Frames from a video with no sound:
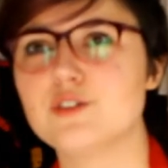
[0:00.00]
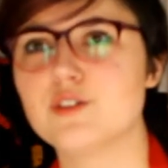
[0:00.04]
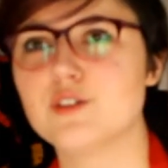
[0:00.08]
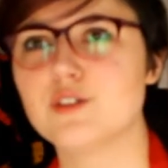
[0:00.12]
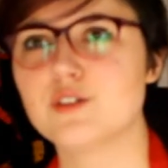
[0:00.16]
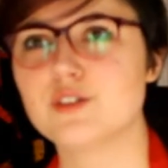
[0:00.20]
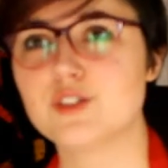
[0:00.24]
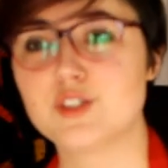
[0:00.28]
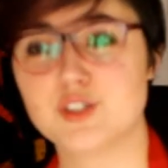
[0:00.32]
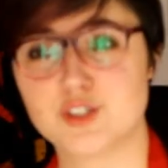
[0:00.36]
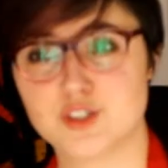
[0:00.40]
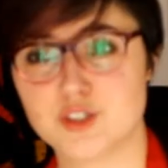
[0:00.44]

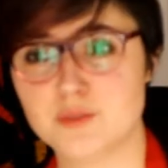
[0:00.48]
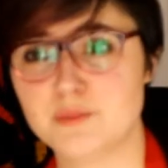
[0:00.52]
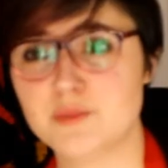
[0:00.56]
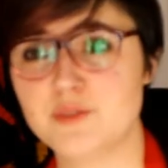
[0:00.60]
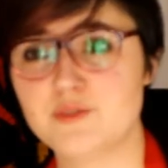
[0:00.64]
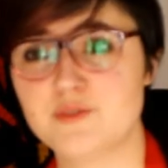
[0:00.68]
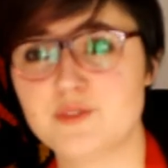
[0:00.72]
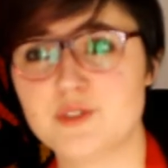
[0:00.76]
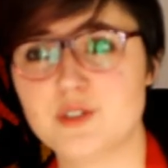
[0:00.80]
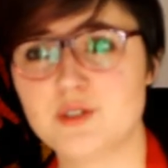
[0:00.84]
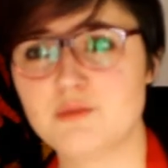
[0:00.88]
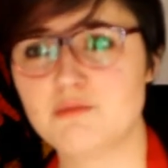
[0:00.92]
Some
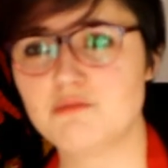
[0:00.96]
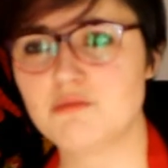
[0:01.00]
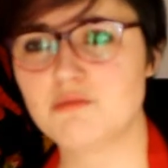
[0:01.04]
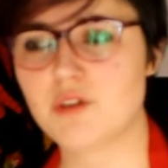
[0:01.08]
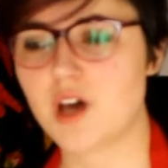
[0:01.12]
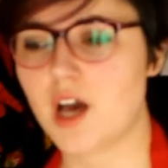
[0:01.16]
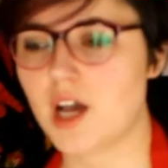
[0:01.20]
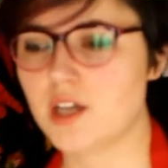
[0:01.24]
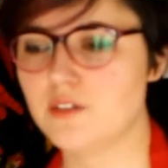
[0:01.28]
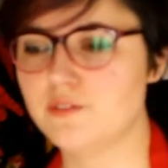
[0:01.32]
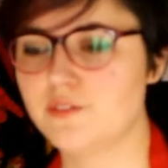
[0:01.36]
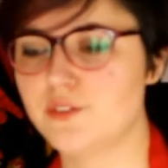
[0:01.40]
of them
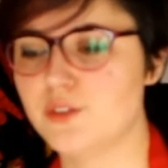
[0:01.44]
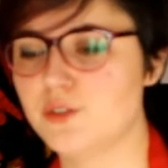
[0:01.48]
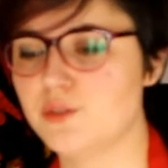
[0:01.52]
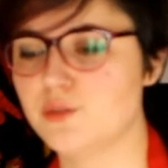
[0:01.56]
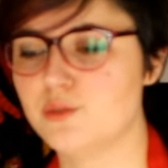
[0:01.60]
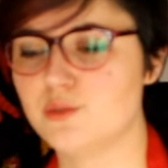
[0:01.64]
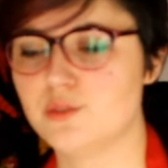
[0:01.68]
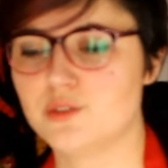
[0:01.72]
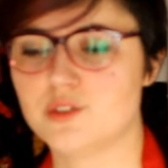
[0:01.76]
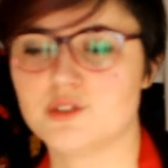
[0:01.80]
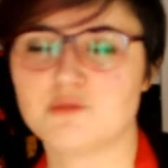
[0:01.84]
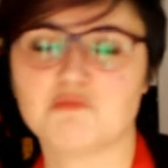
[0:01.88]
I've
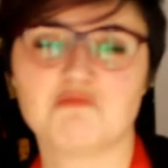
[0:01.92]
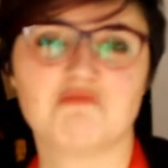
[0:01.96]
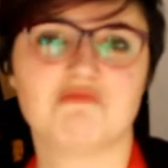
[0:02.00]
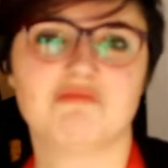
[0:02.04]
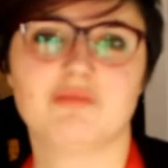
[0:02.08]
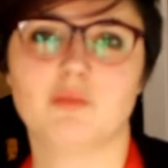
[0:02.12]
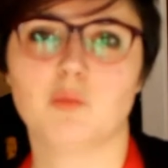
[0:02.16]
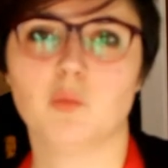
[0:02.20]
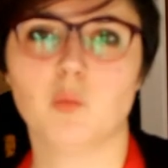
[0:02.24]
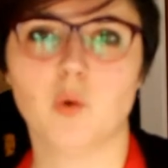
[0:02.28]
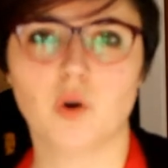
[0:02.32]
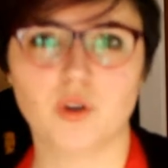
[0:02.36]
used
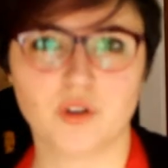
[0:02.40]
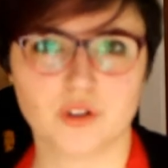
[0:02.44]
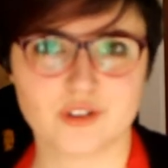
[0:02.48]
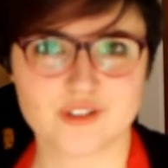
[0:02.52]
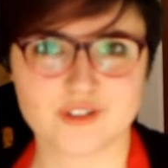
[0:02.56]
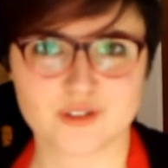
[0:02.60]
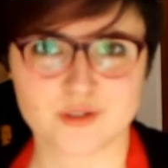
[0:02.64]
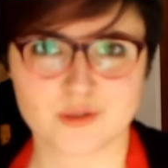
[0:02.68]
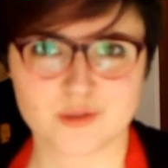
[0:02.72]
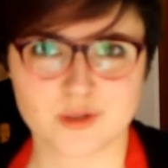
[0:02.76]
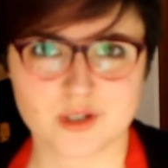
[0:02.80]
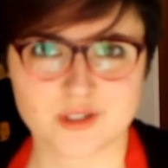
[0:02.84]
one or
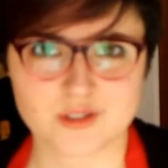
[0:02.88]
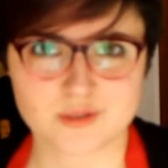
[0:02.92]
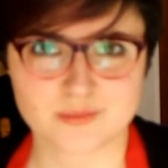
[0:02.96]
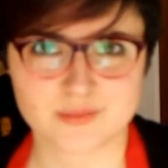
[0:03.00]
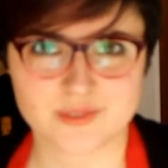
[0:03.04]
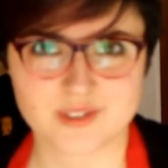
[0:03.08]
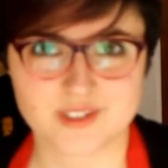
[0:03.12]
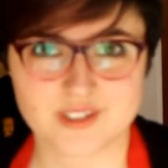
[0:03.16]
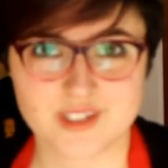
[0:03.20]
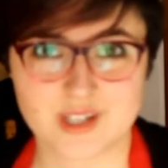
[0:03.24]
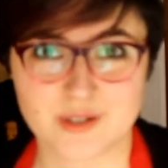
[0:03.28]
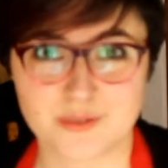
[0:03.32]
two
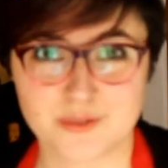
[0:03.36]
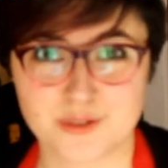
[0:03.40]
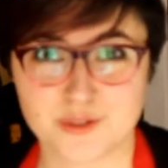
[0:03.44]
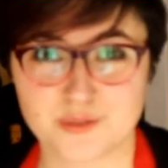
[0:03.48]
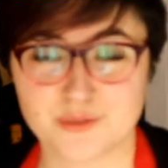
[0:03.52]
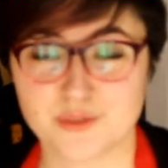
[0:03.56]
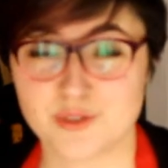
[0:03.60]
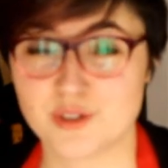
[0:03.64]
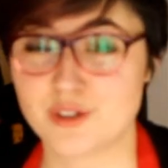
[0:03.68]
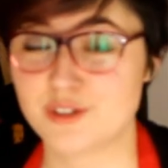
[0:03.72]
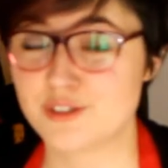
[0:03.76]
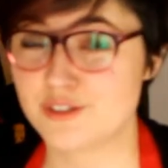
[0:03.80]
recipes out of.
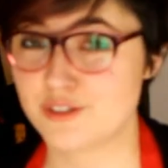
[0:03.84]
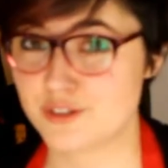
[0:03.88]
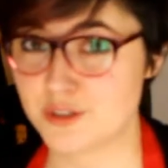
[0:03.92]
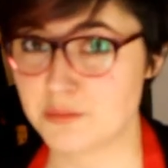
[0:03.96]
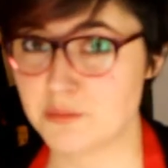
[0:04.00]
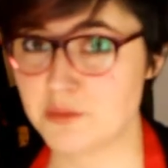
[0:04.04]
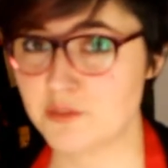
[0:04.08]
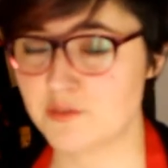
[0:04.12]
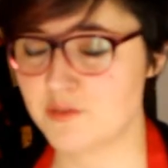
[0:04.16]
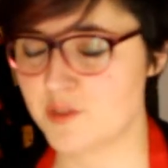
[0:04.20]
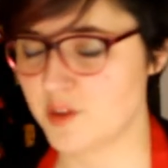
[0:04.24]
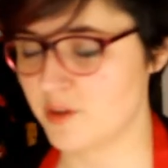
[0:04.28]
Some
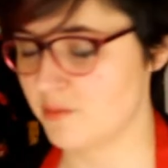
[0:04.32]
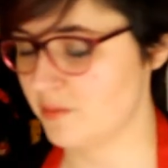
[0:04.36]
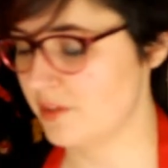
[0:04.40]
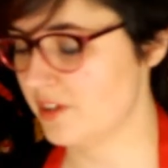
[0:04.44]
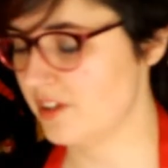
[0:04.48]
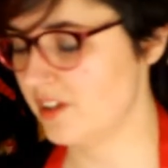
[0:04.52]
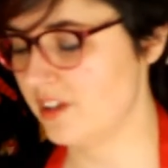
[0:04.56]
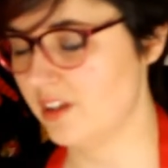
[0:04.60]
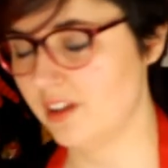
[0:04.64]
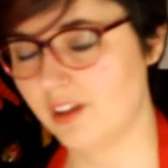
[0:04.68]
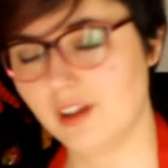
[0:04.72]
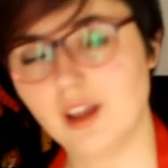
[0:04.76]
of them,
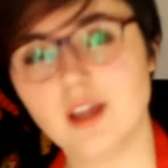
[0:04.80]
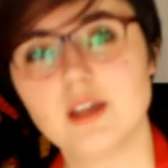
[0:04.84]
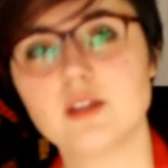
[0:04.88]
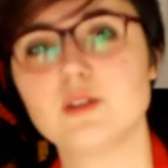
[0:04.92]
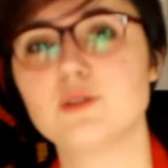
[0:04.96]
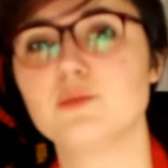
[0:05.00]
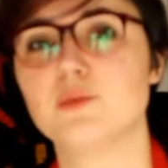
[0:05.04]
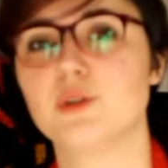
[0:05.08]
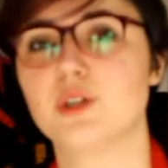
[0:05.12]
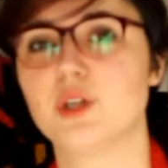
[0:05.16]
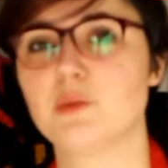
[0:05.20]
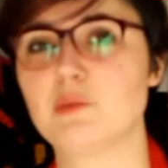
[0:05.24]
like the
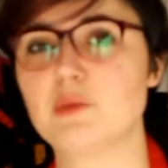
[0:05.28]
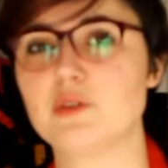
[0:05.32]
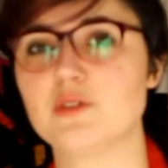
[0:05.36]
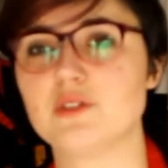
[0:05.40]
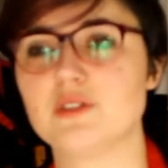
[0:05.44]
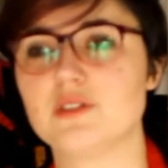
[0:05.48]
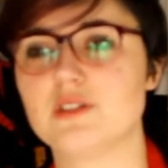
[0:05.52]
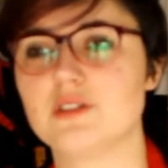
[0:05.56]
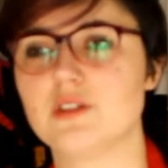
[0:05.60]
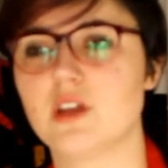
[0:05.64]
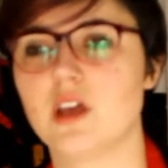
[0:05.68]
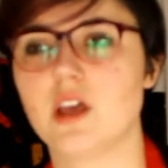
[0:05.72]
one I'm using
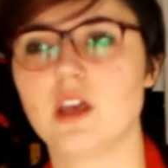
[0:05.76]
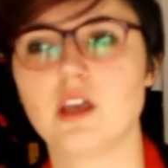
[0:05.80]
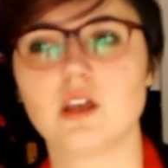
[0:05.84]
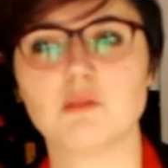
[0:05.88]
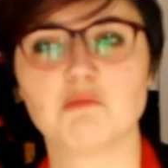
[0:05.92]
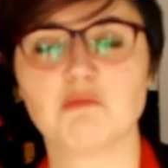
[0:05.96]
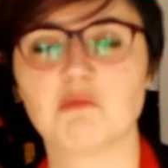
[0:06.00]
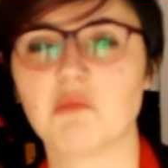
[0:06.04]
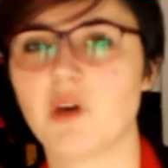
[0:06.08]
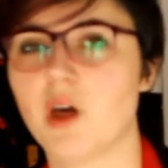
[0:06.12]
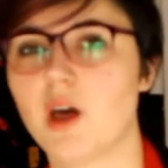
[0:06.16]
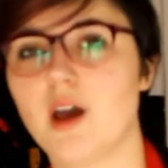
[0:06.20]
today,
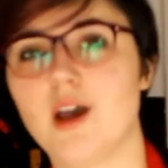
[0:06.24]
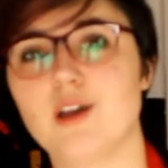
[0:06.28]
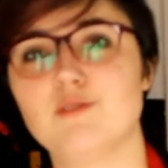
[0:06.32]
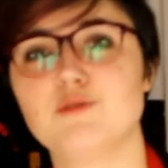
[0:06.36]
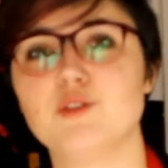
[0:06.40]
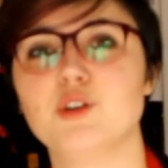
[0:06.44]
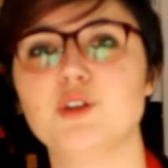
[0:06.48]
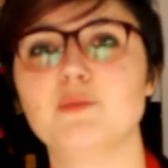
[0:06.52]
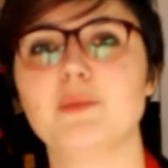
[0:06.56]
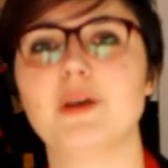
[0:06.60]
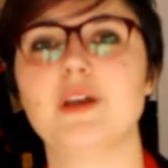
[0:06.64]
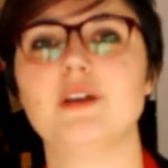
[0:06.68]
I've
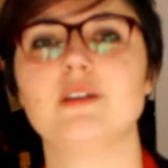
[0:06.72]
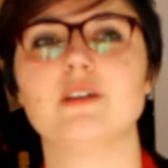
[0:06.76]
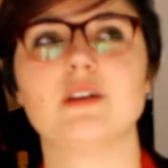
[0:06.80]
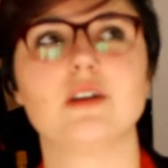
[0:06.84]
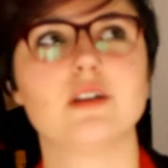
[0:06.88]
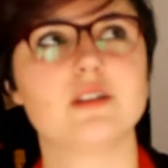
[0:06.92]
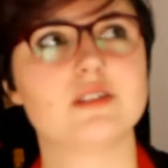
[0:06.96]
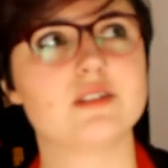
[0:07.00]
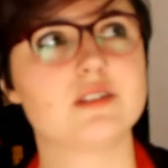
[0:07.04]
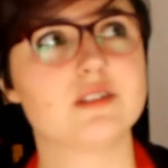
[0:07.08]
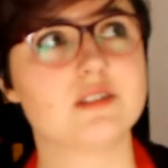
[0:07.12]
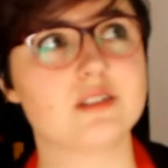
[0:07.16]
not made a
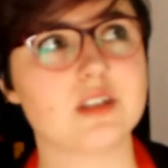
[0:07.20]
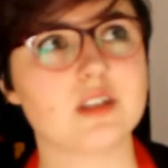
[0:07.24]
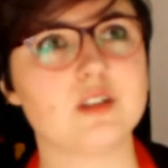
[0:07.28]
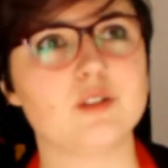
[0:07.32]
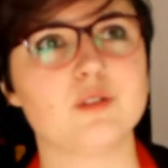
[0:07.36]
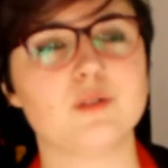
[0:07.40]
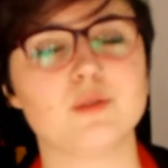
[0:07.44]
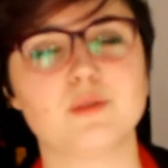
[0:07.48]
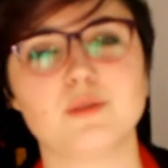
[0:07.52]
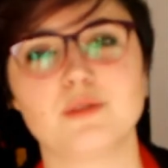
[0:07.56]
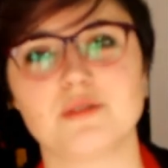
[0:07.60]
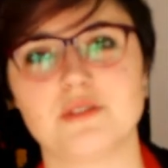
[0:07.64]

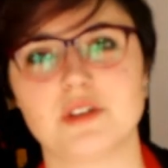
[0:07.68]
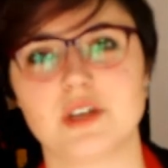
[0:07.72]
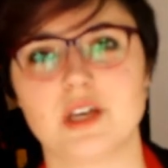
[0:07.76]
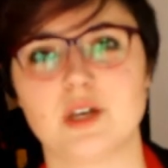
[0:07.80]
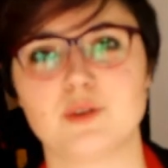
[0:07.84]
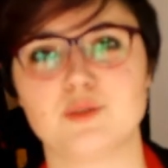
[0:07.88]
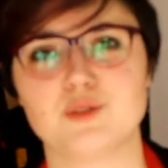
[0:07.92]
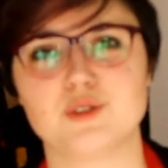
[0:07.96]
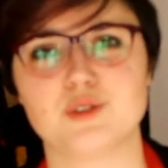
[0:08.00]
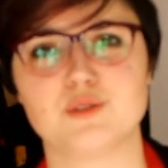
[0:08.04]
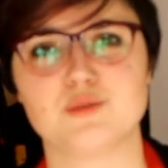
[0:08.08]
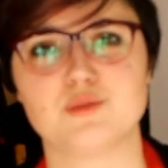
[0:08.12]
single thing
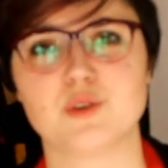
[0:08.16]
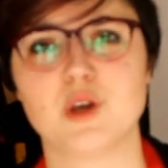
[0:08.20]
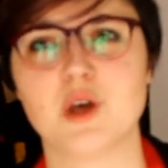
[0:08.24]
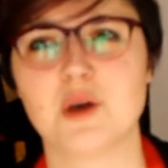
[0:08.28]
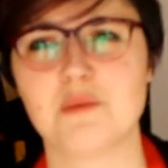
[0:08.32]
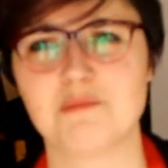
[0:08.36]
out of.